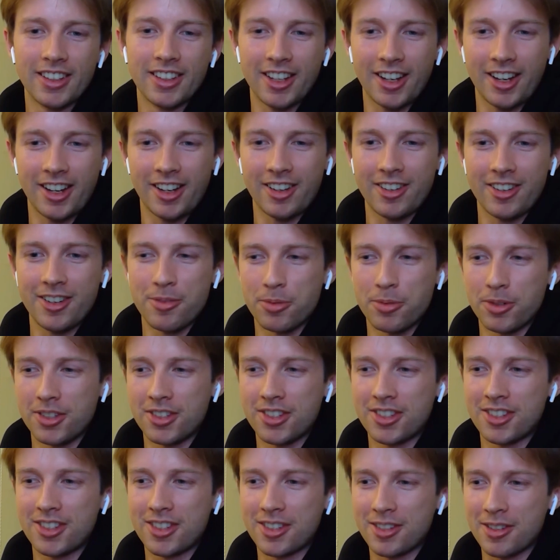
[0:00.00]
yeah. It
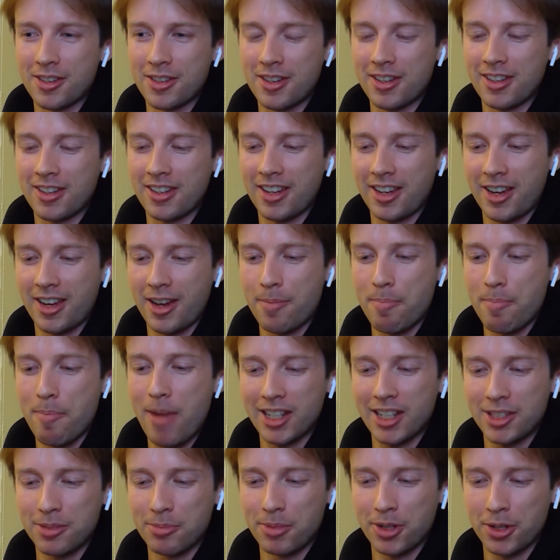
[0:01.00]
was
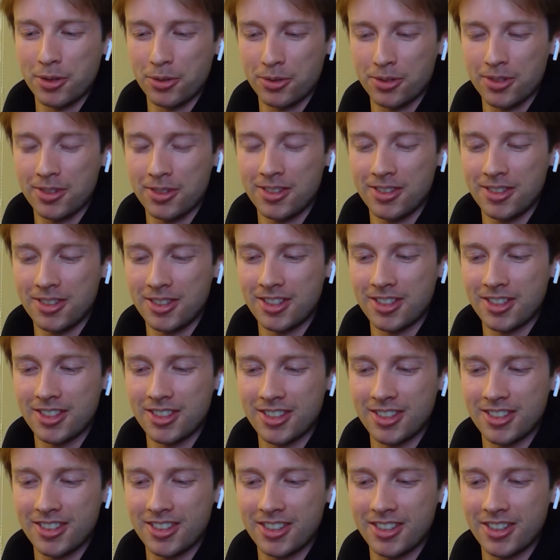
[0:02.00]
Mads
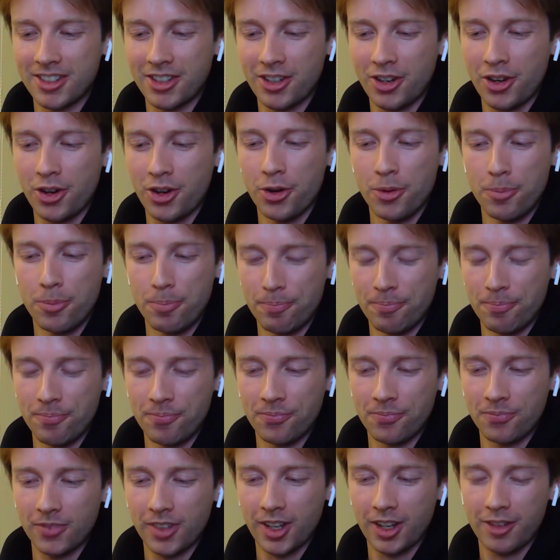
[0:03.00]
Mikkelsen's home.
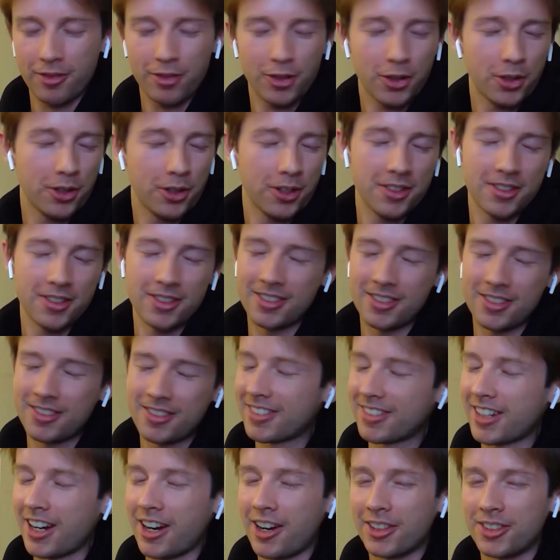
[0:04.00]
I forgot his
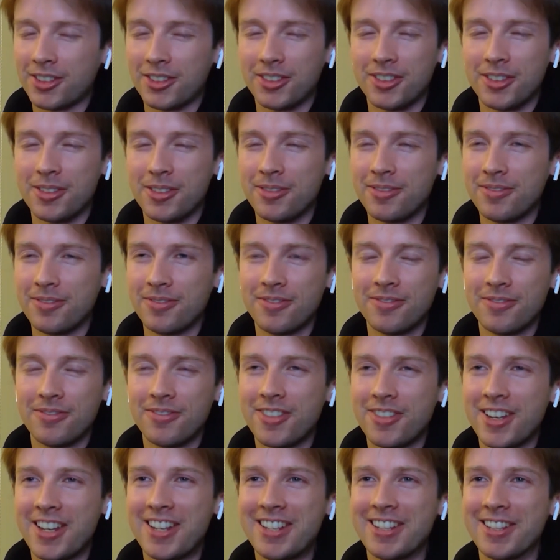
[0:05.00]
character in
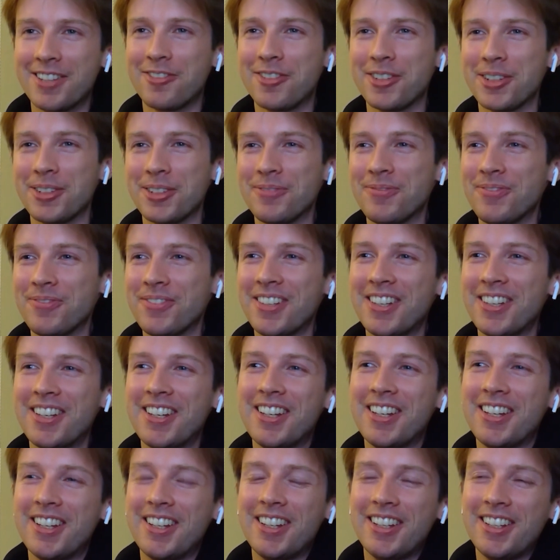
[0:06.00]
in the film.
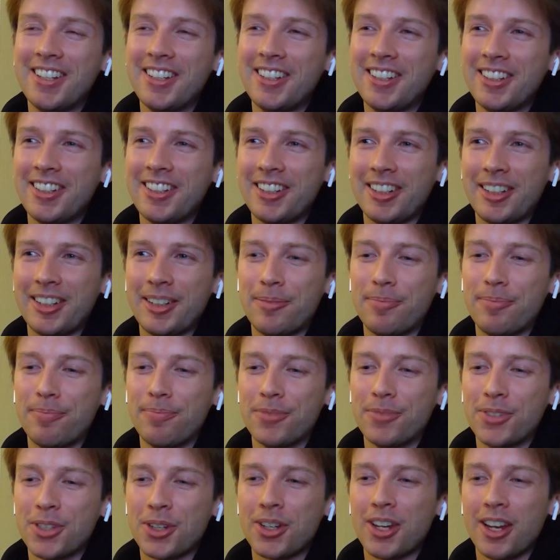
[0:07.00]

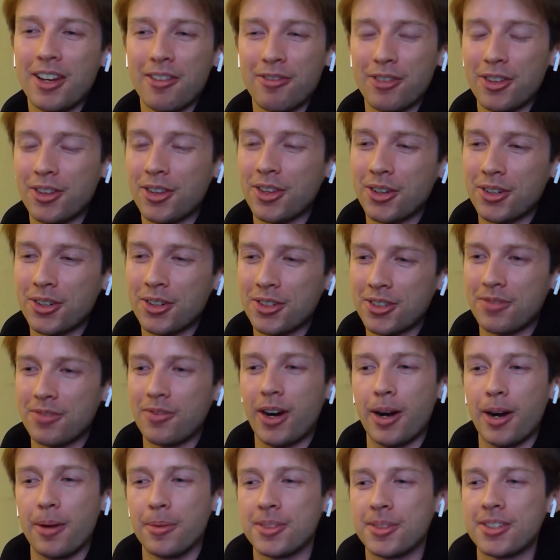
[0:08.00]
So yeah, for those
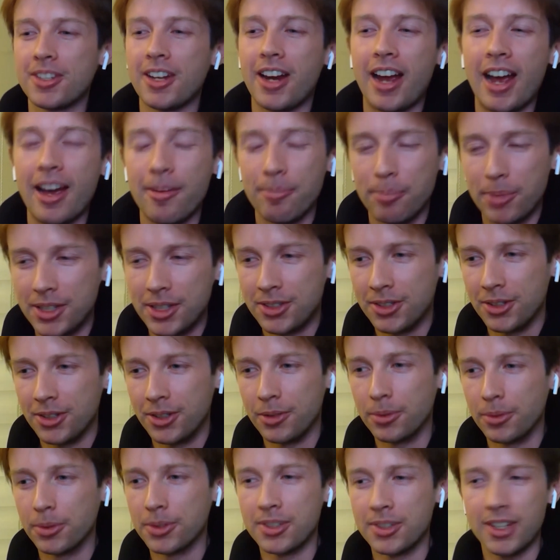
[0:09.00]
environments that I haven't been
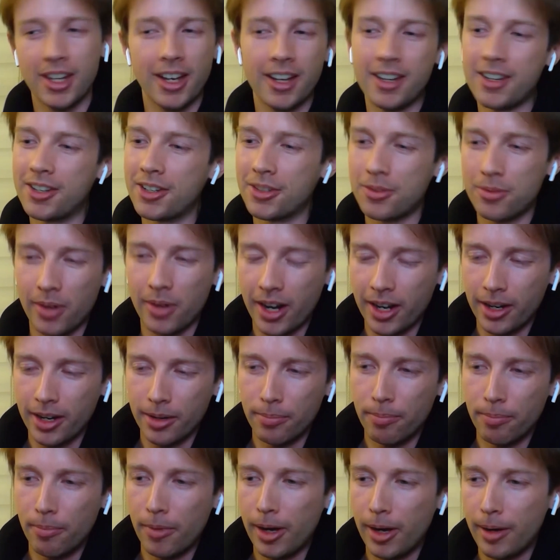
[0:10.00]
to, it was just
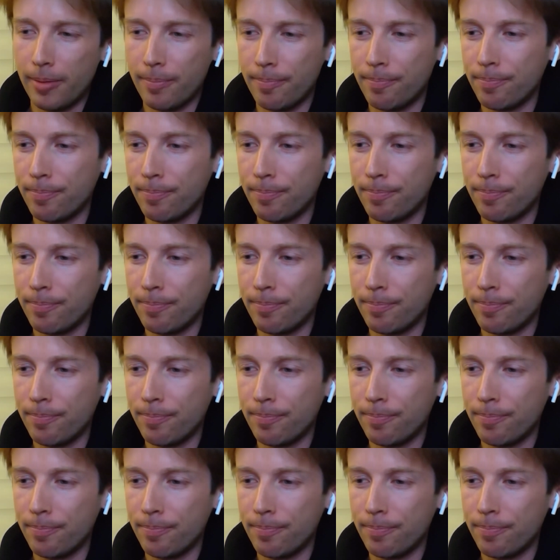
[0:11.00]
random